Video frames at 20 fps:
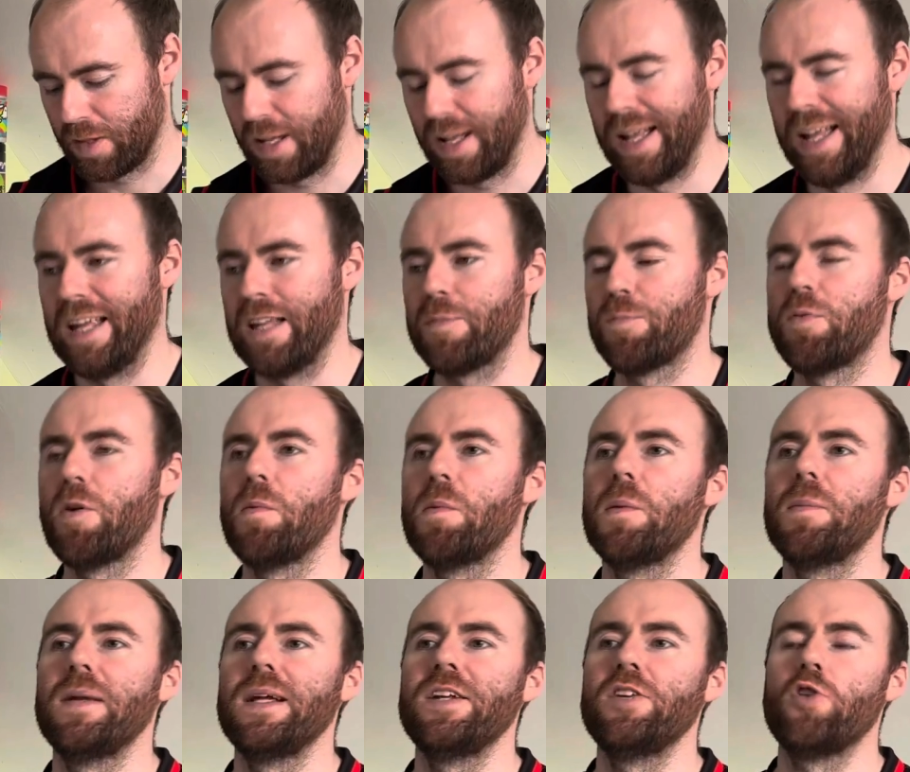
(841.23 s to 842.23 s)
It's
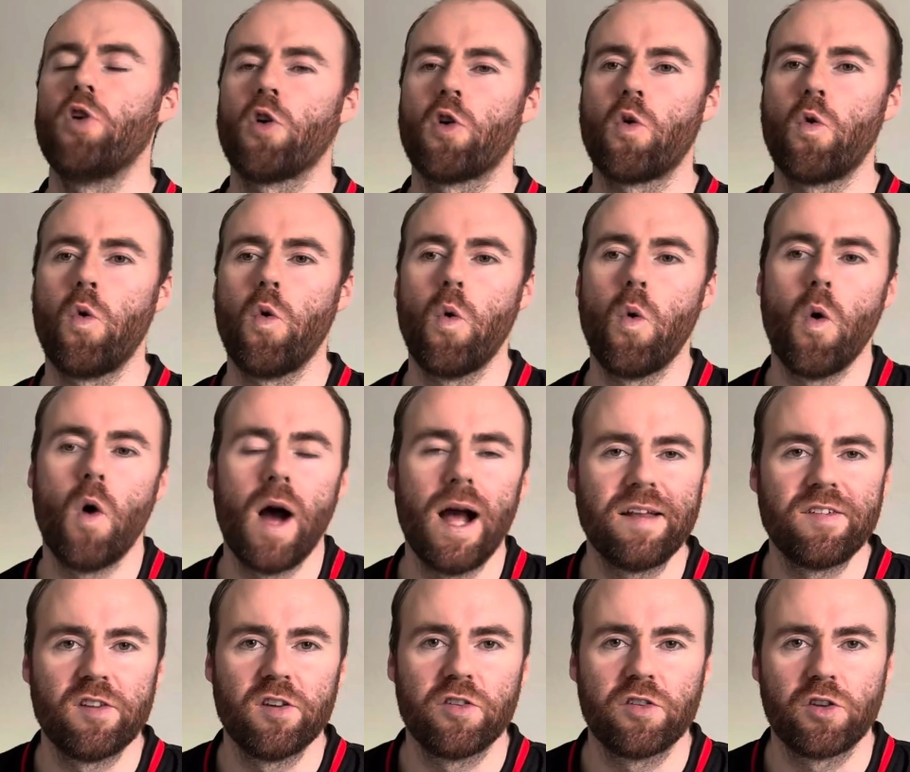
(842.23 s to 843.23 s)
probably not
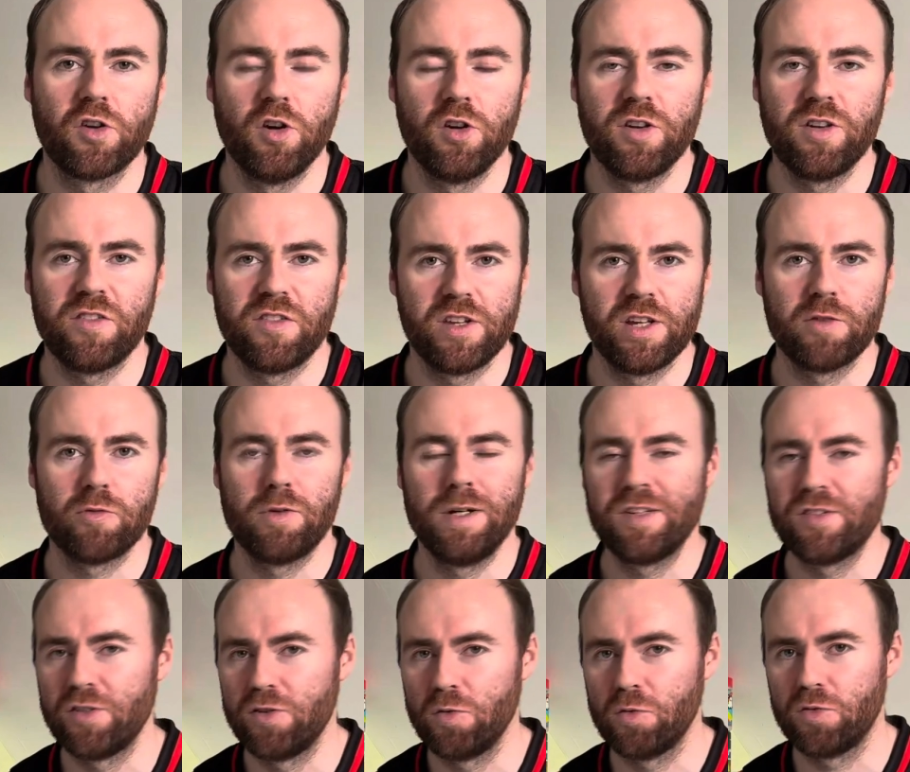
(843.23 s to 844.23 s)
quite as good as the
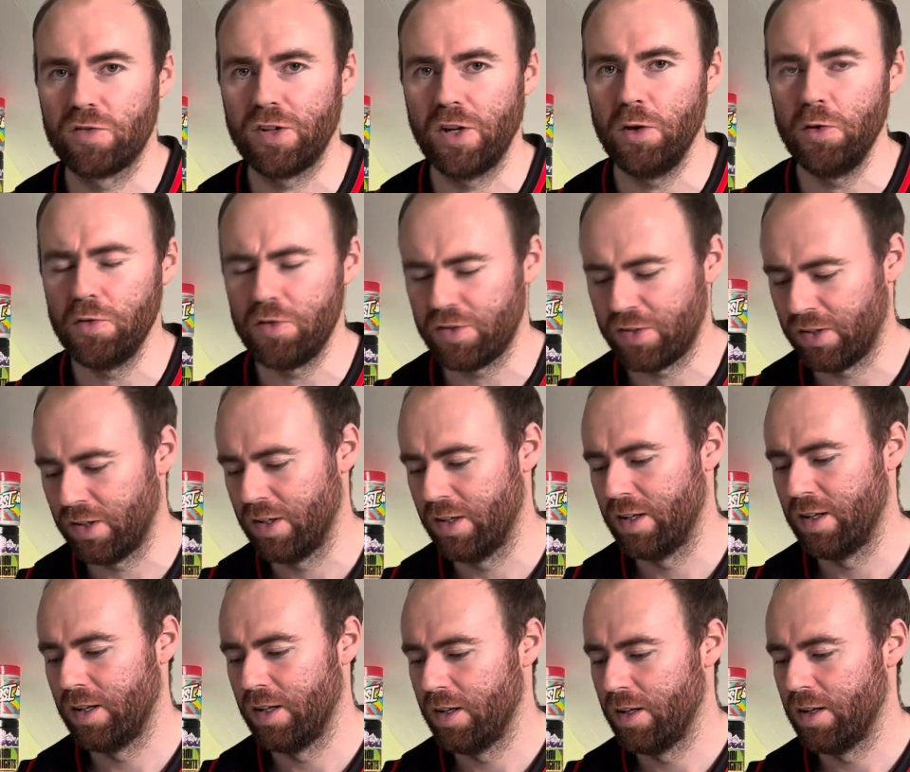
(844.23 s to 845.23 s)
original Zeus,
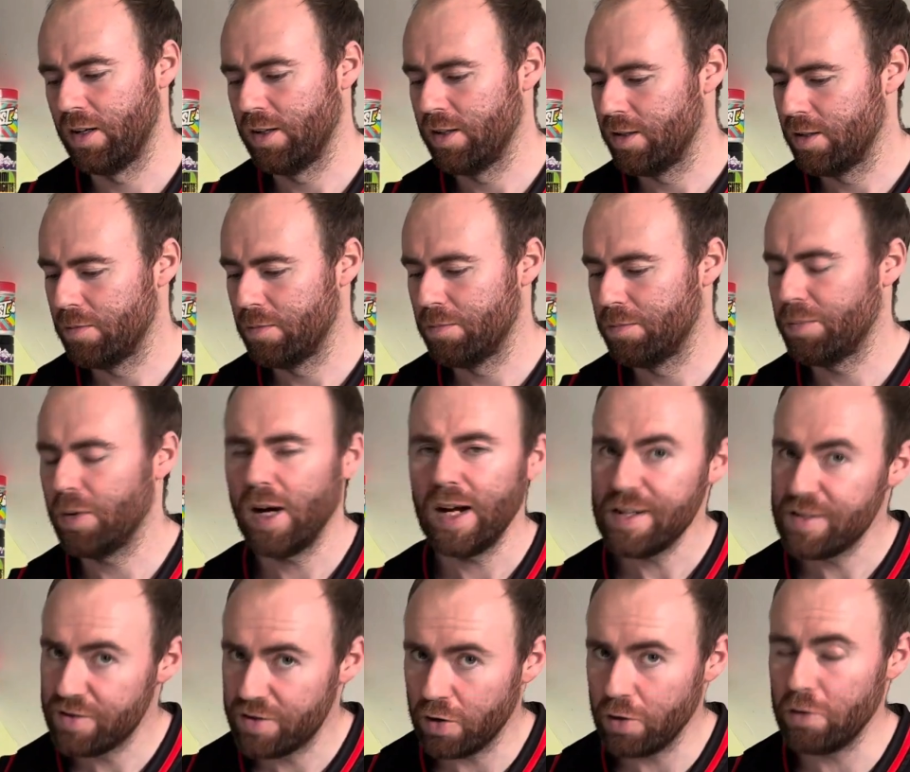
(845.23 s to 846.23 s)
but I
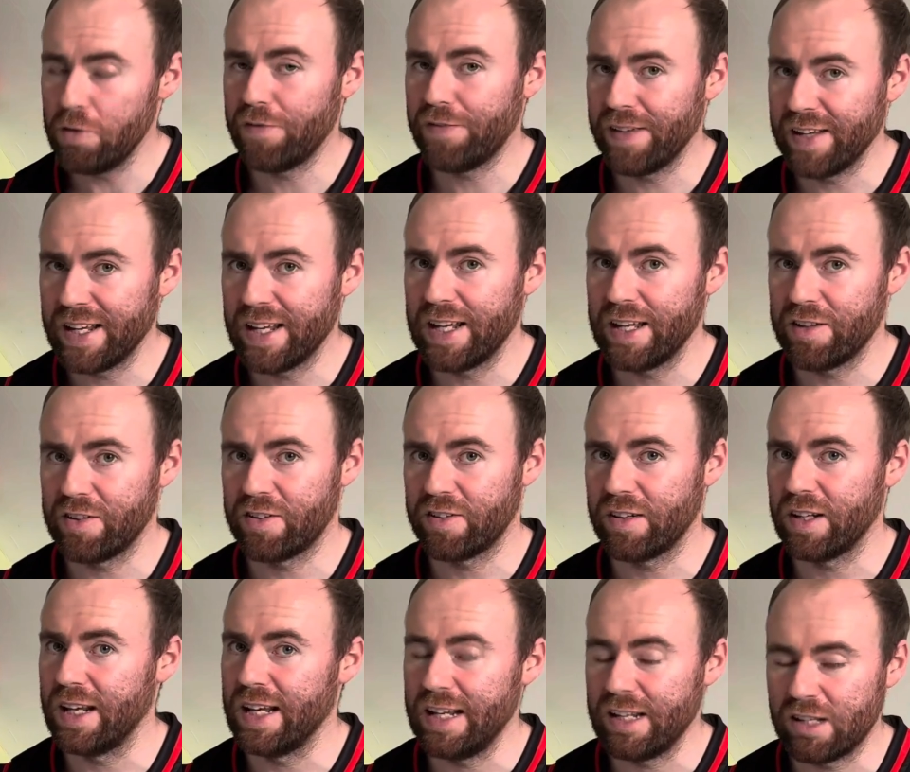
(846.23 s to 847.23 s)
do think it's
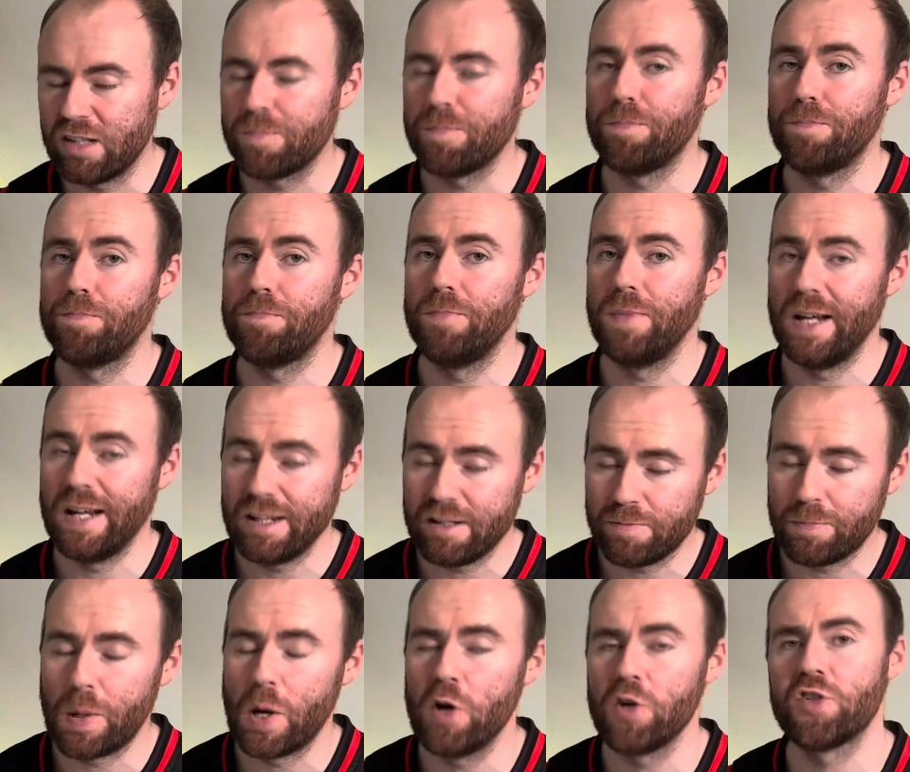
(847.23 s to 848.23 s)

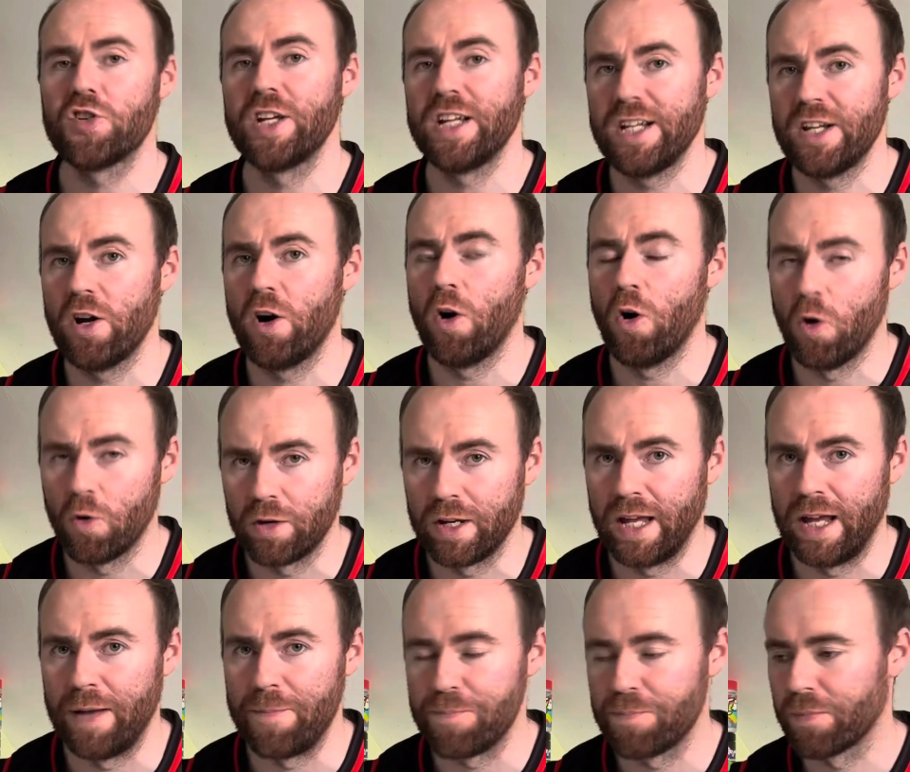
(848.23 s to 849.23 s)
pushing on
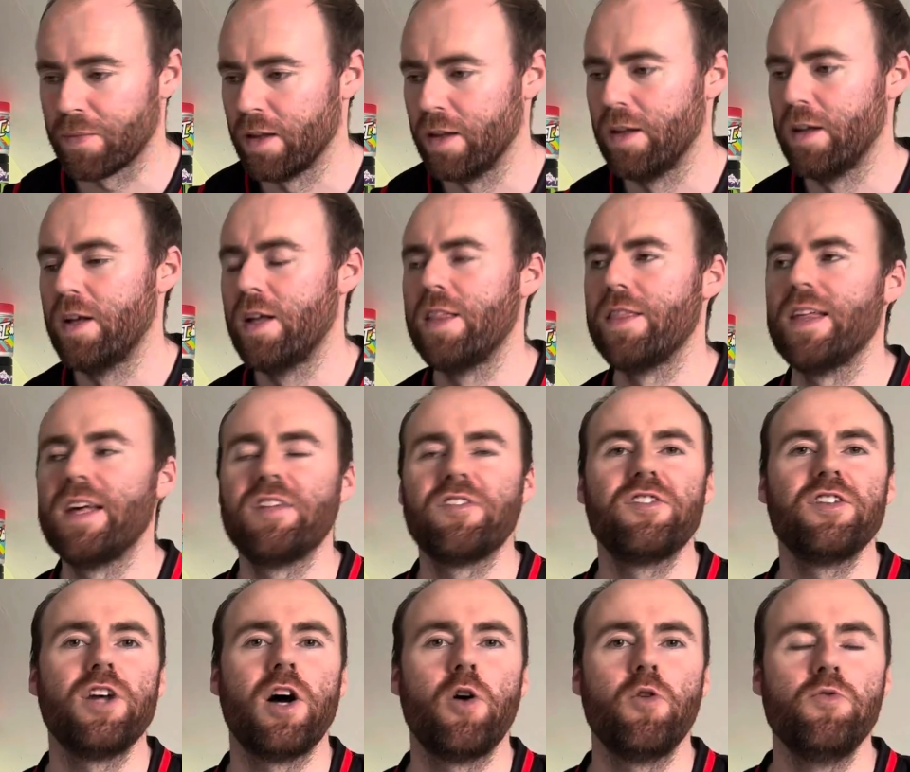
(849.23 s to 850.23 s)
it. There's
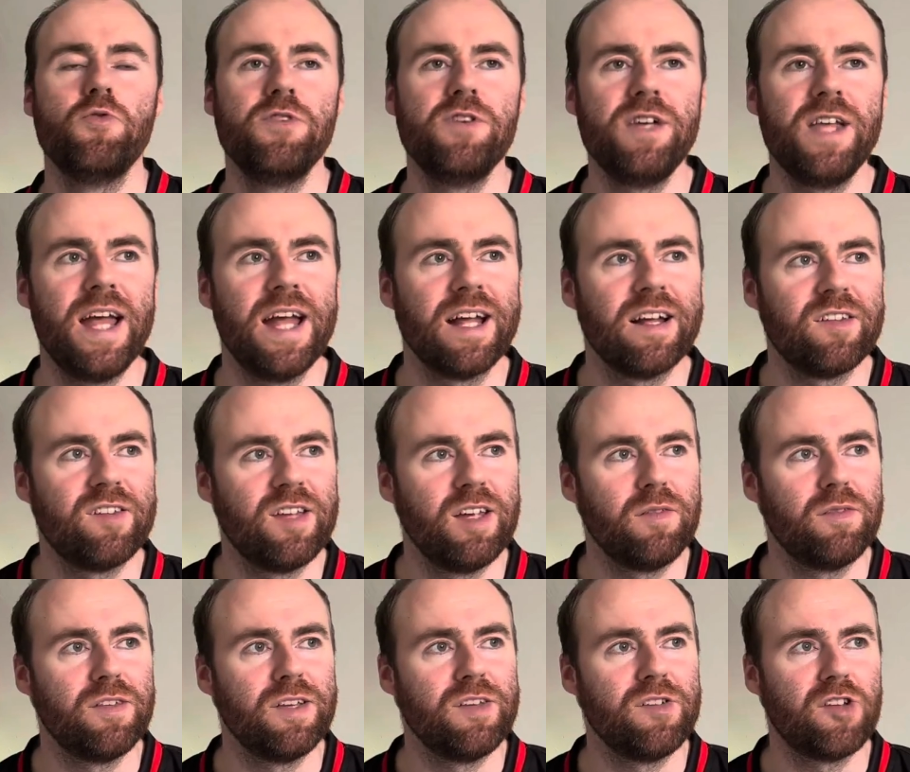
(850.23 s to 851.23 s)
no negatives
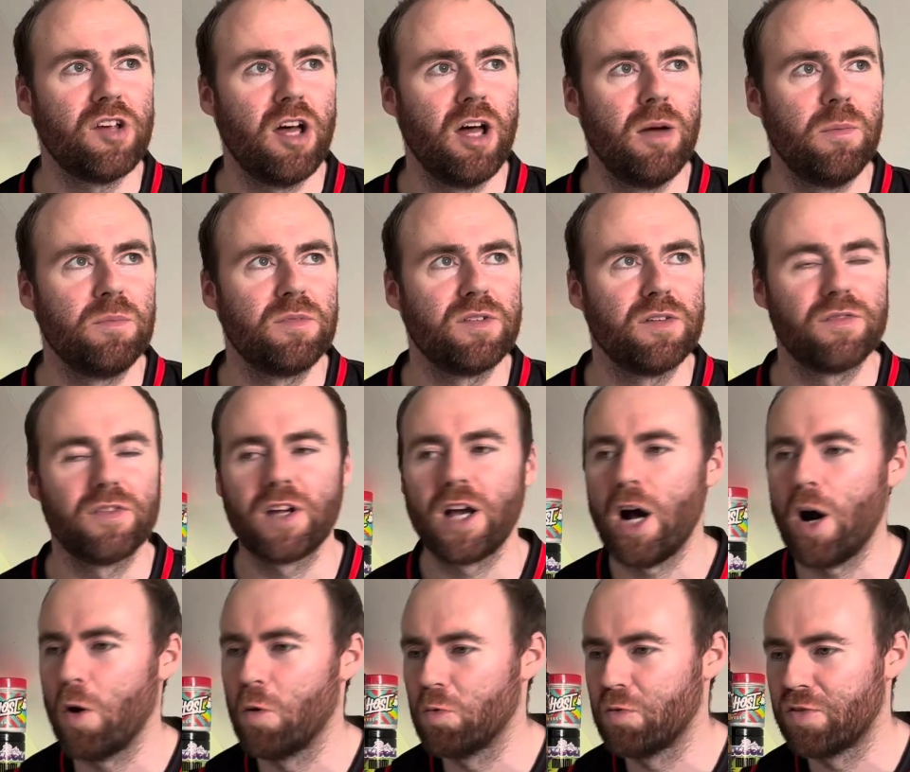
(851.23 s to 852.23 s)
in terms of
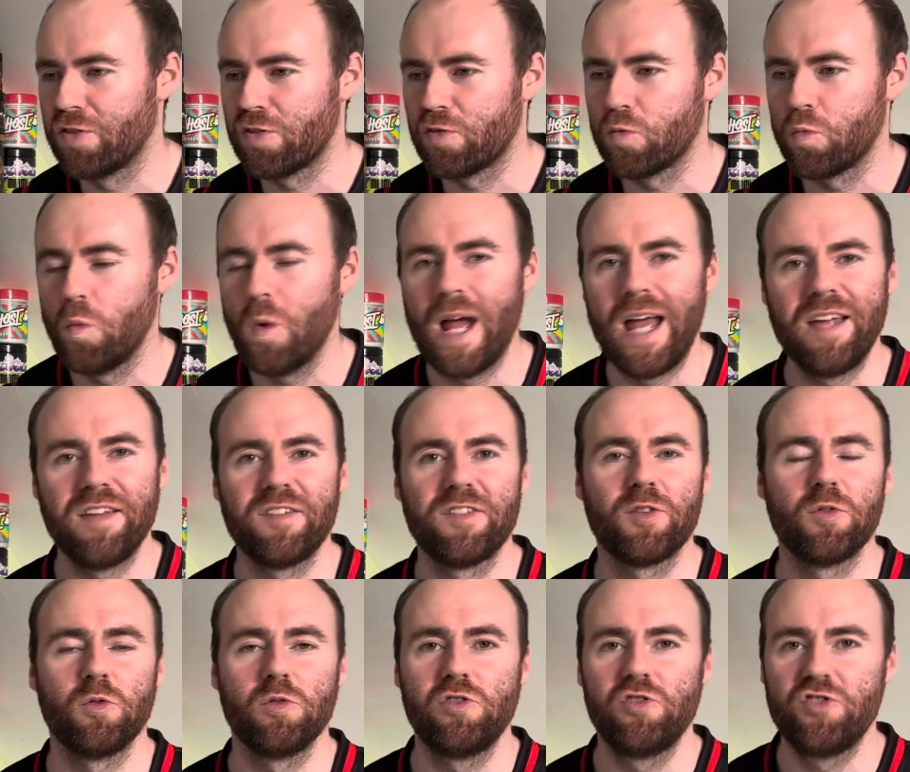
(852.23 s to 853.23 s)
cold sweats
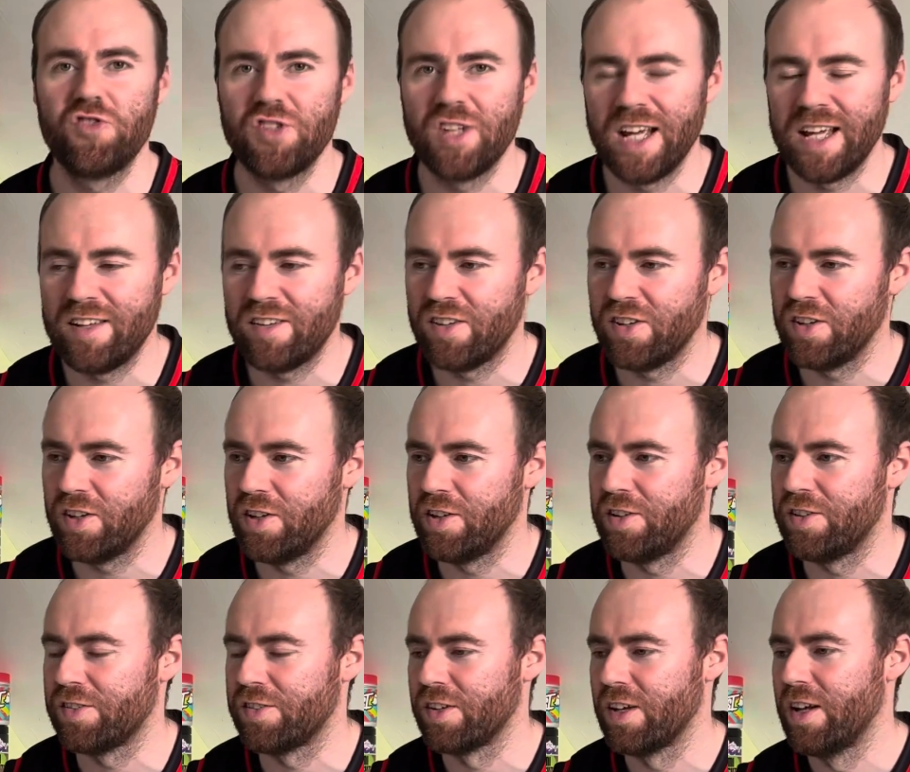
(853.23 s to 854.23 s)
or
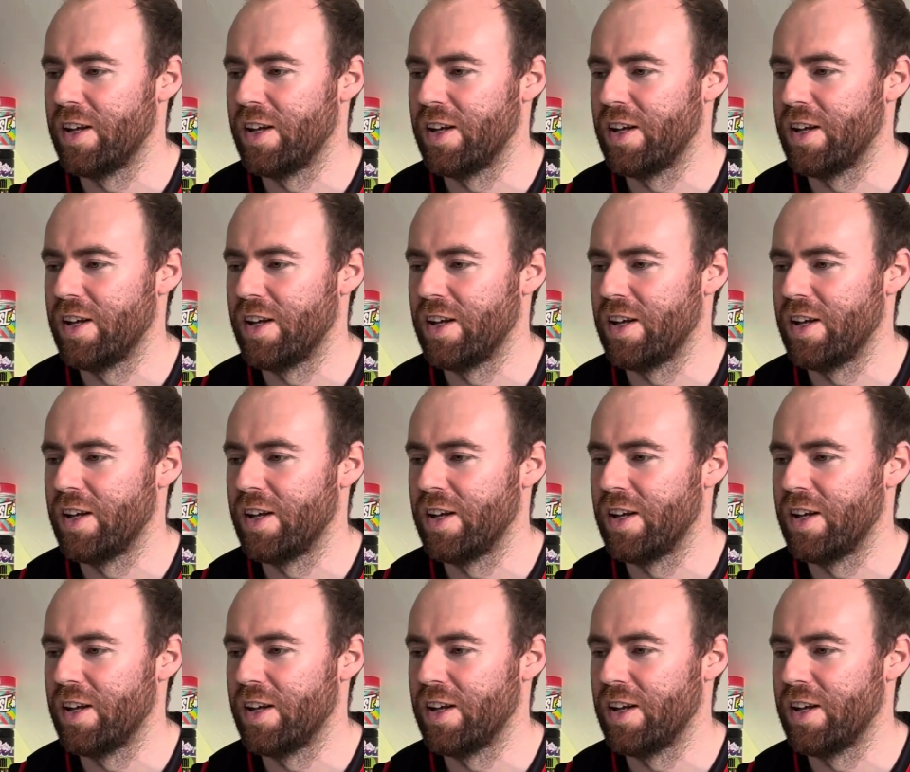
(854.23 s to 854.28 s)
jitters,